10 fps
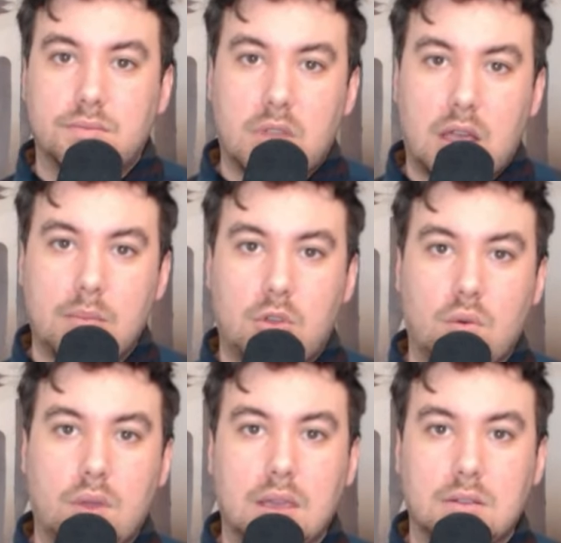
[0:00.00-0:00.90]
I'm
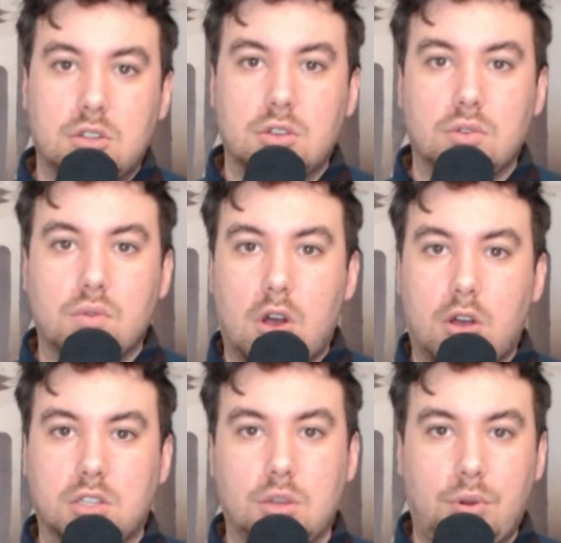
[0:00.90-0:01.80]
going to
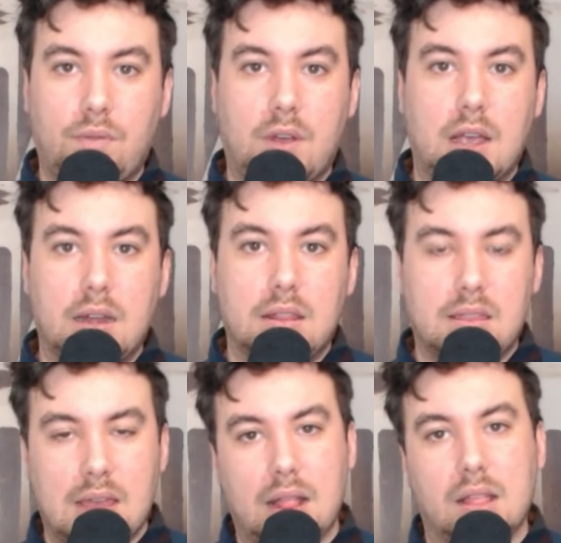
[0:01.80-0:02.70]
also provide
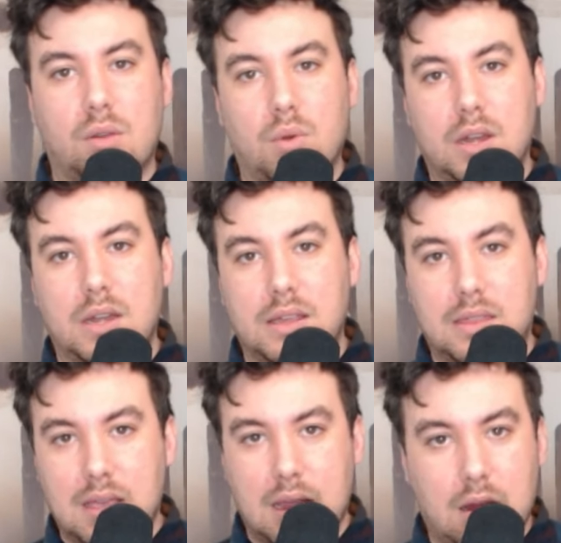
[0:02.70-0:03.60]
that liquidity
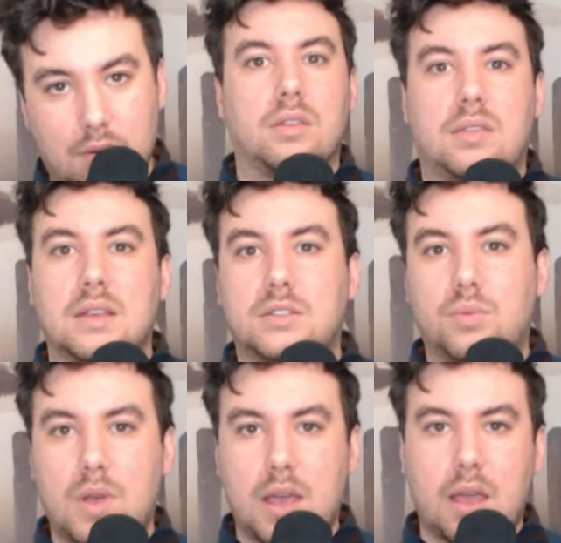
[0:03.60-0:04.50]
there. This
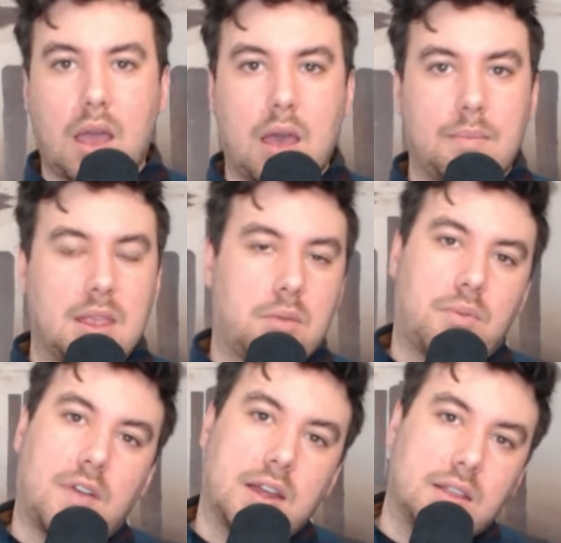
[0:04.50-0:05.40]
way, I'm now
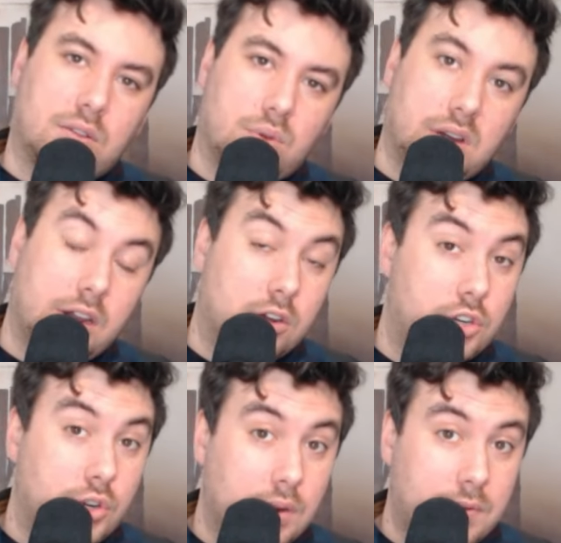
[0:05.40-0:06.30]
providing liquidity on 2
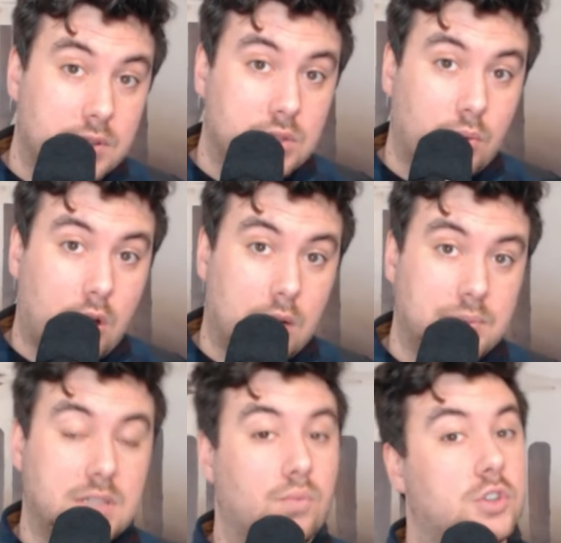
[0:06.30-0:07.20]
different
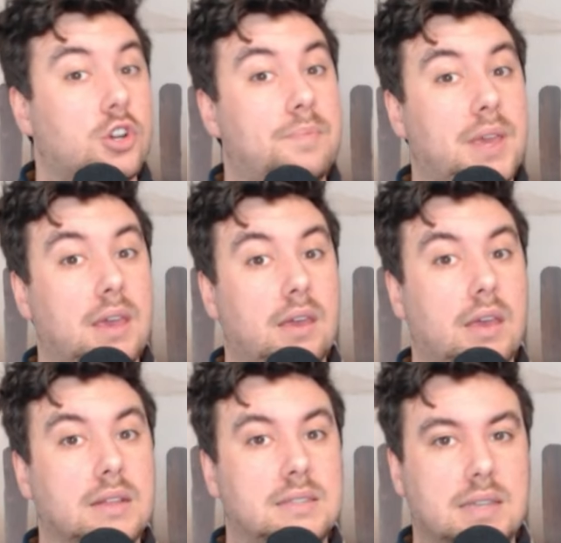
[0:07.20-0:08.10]
swaps, which are being
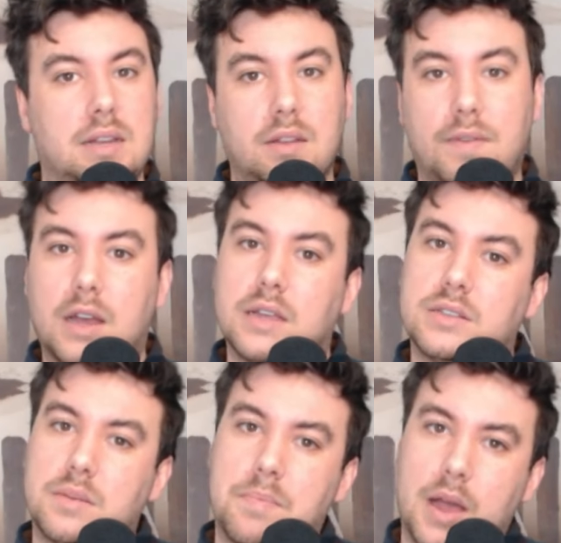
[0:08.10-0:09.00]

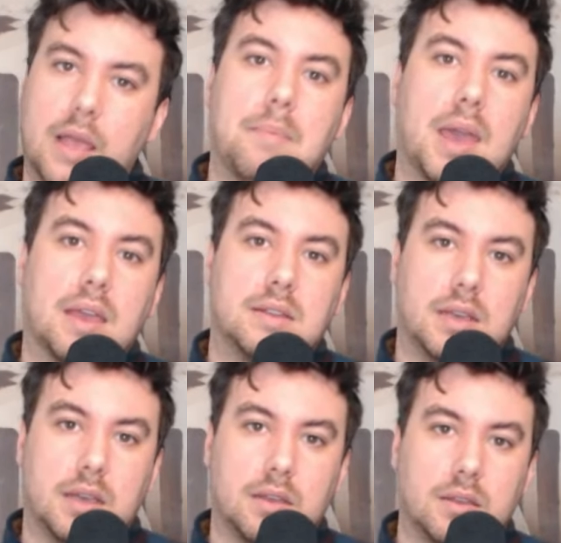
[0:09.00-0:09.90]
incentivized by
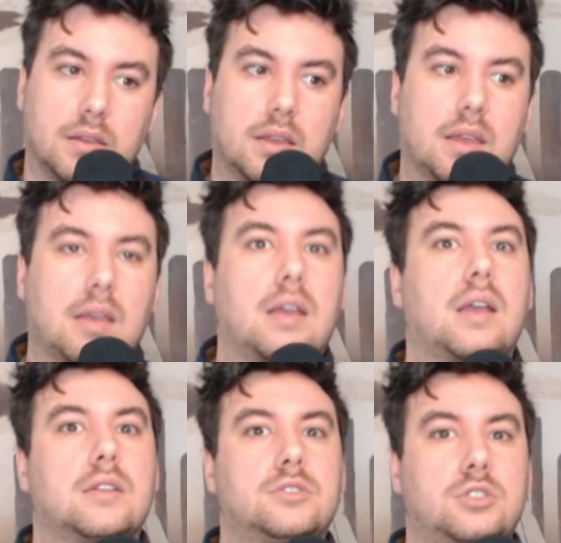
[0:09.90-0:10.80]
MANTA
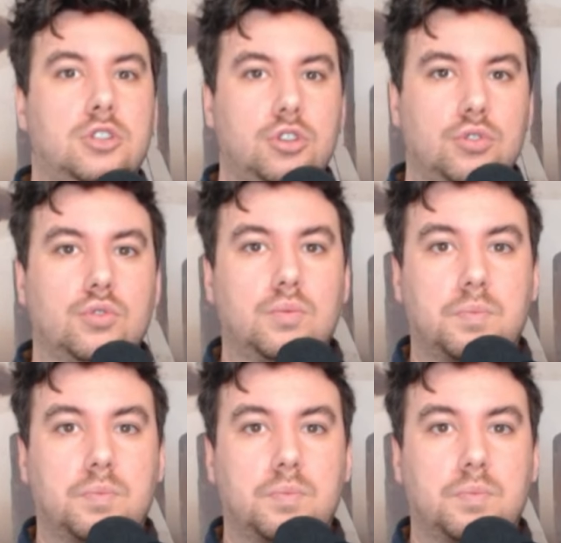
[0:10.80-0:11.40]
to